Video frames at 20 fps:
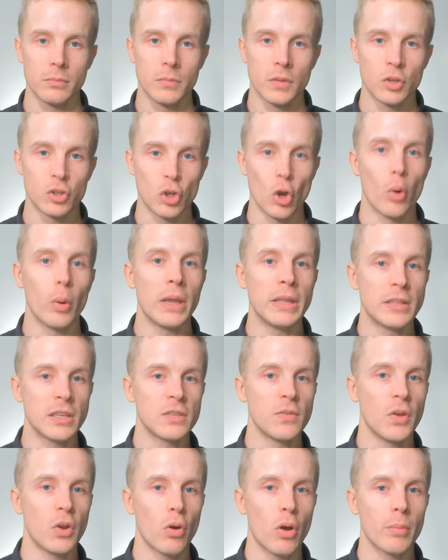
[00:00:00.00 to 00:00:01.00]
So in this
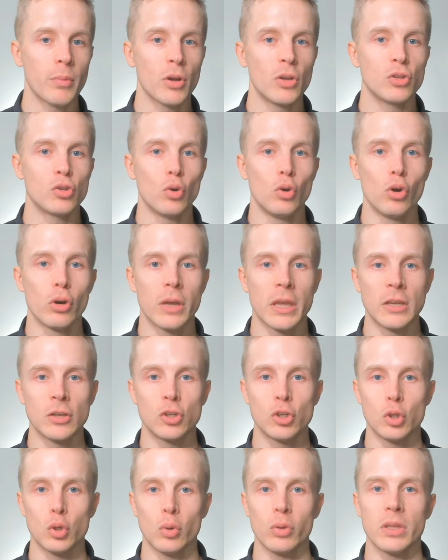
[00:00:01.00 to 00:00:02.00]
video I'm going to look
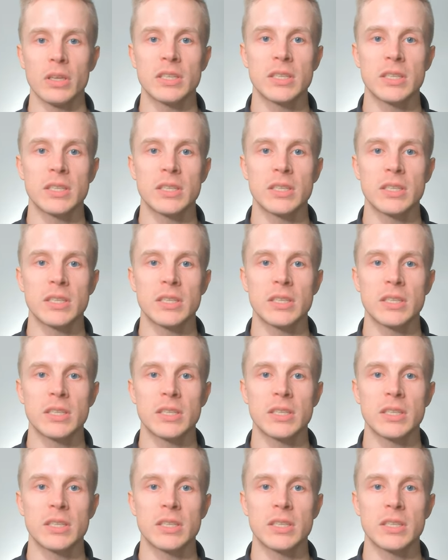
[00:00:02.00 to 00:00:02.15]
into the